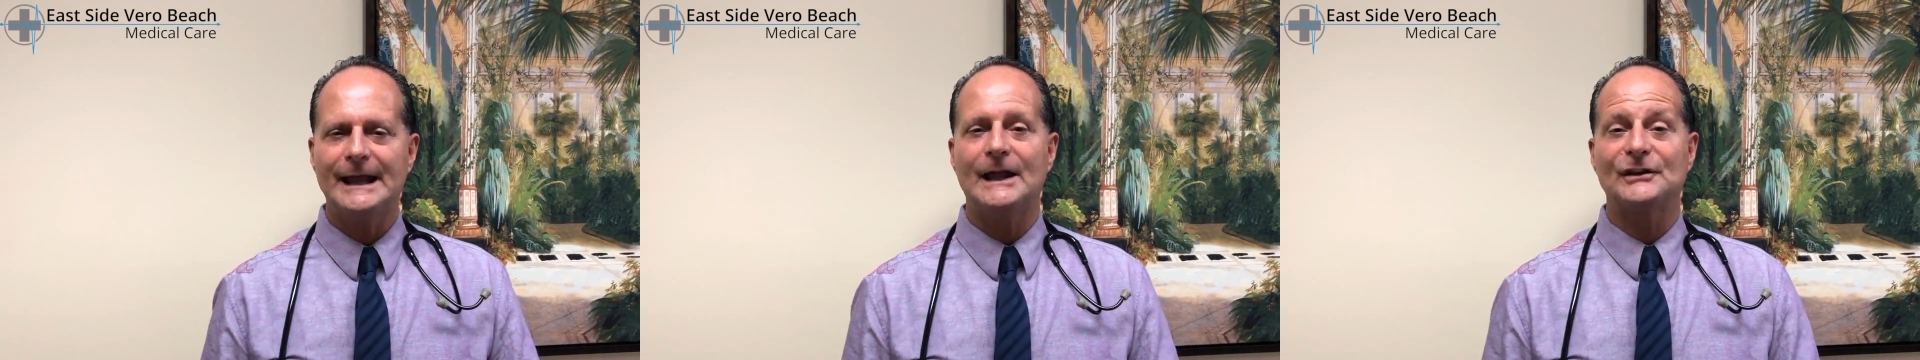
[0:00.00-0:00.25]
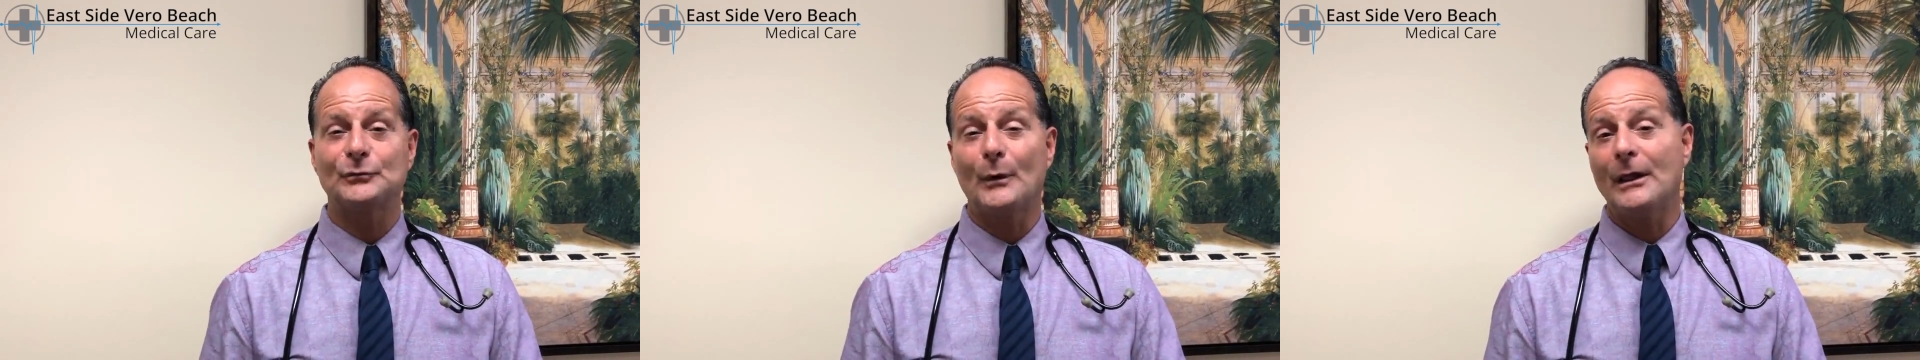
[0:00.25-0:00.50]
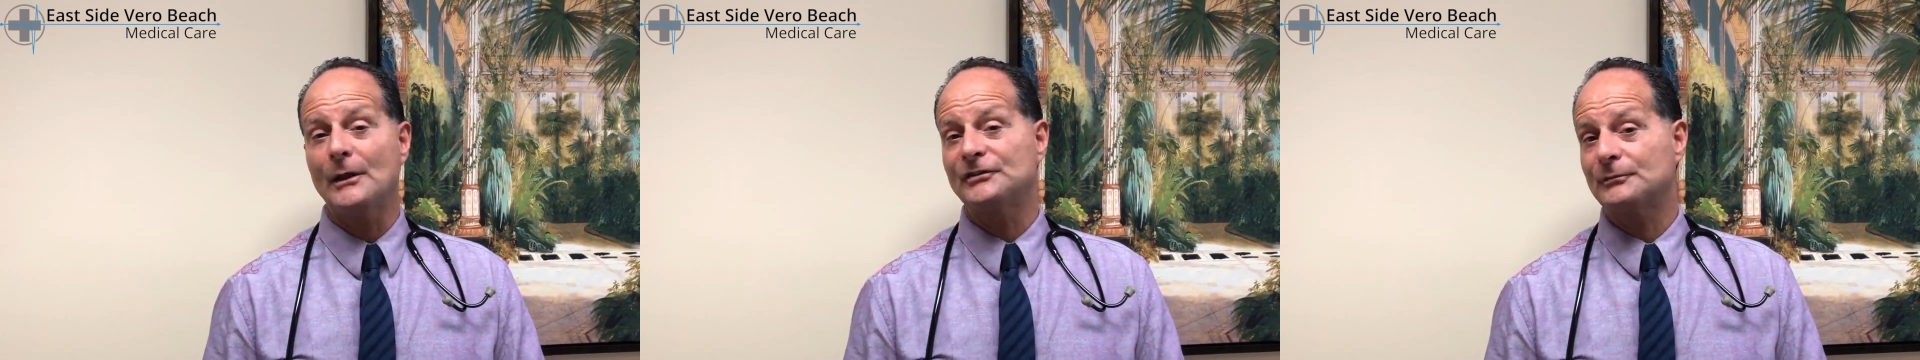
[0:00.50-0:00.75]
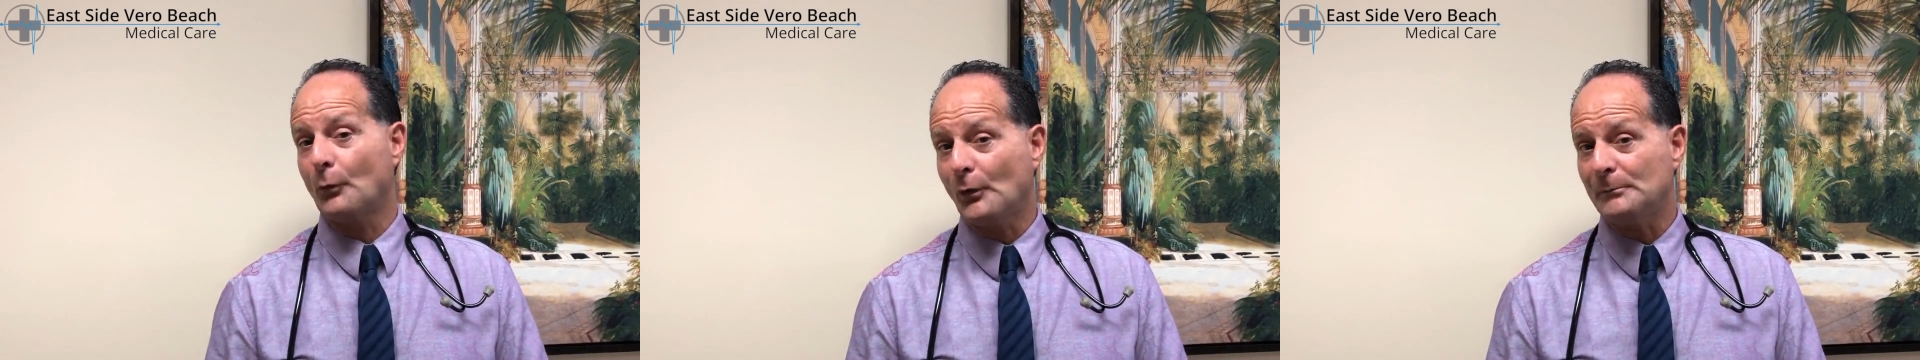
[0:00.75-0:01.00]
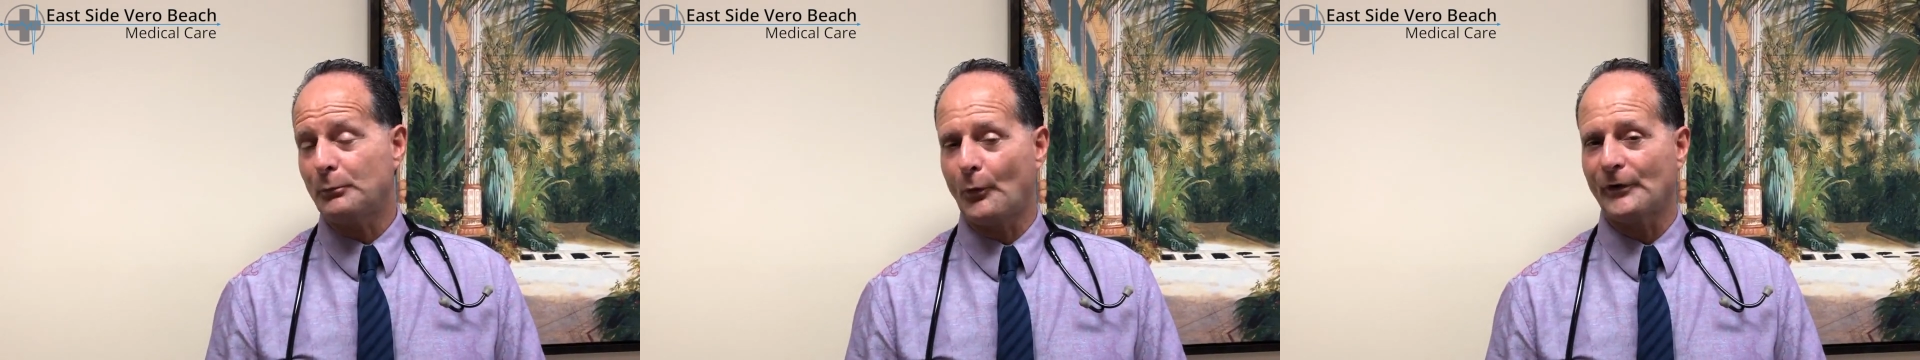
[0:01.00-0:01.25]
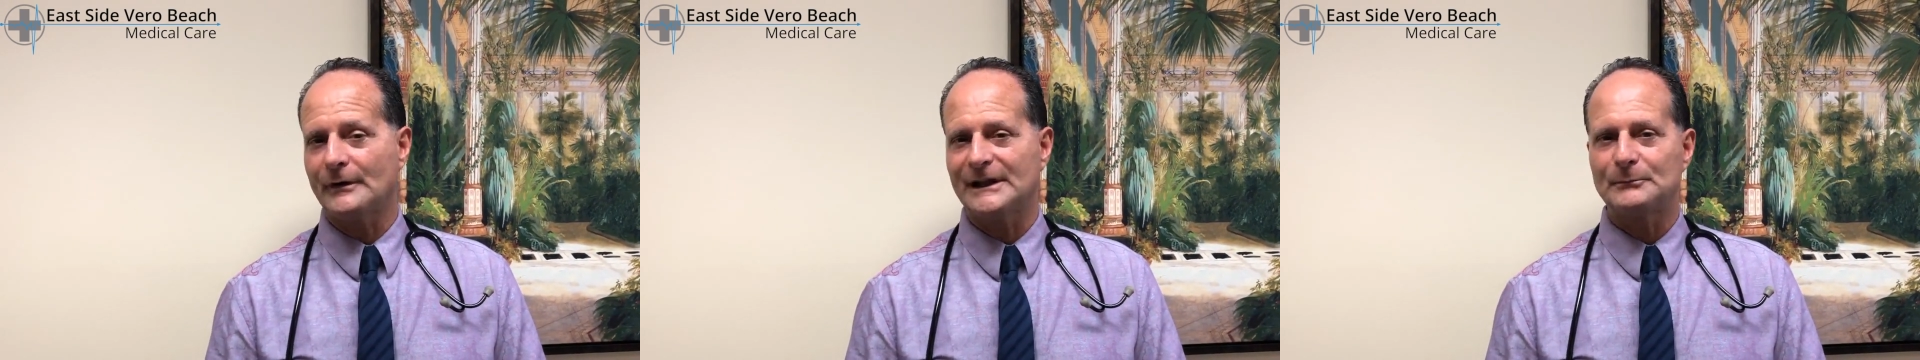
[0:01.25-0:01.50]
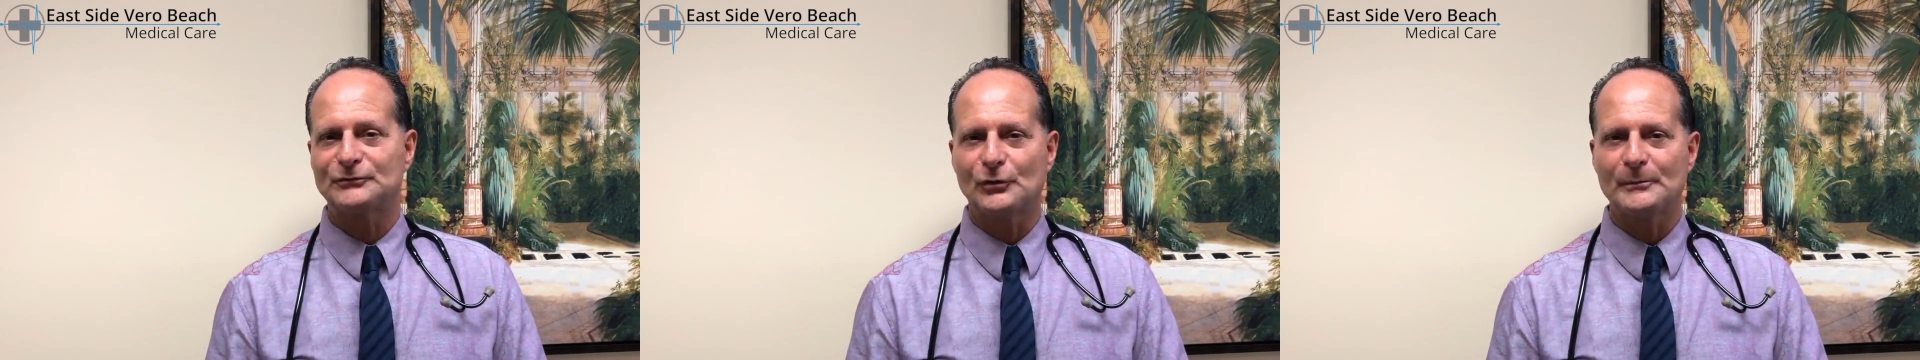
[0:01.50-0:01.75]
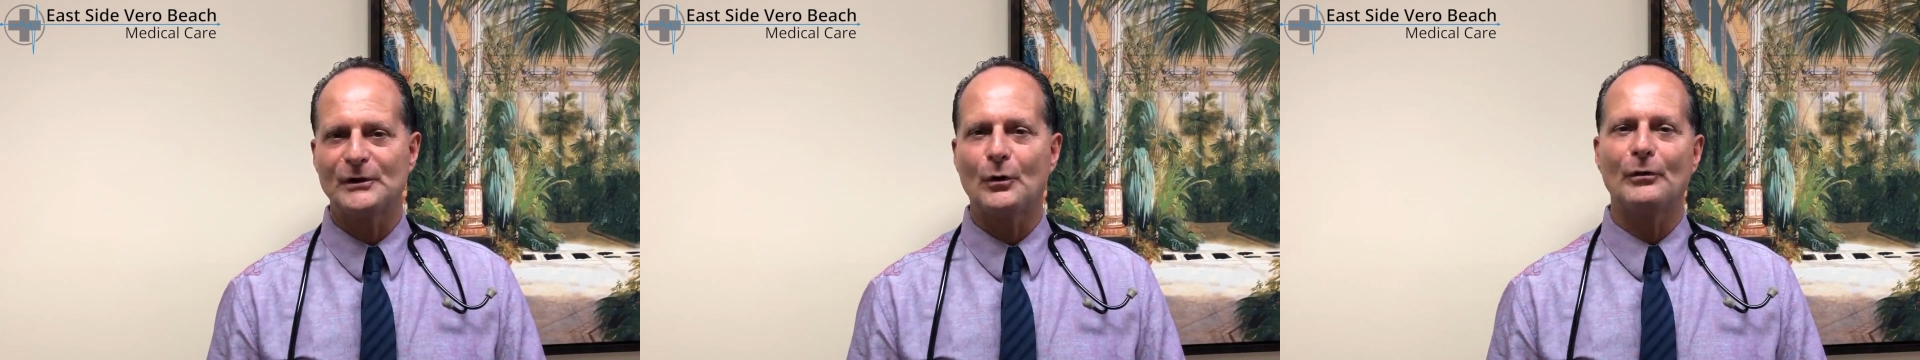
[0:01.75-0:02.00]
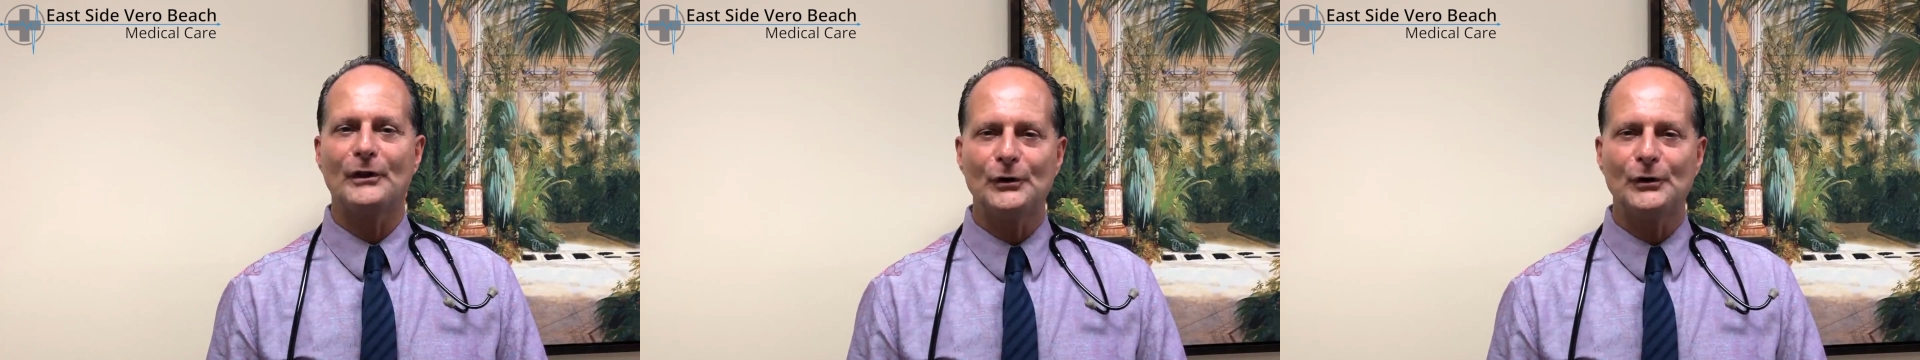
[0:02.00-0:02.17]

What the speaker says: as well as, more importantly, absorbing all the